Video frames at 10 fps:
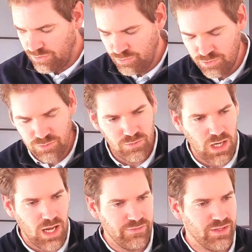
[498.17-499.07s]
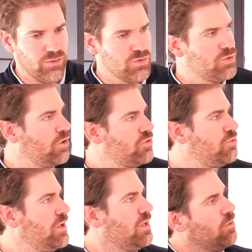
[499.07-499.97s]
to have that also
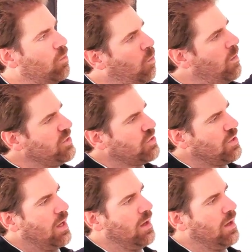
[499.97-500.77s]
constraining which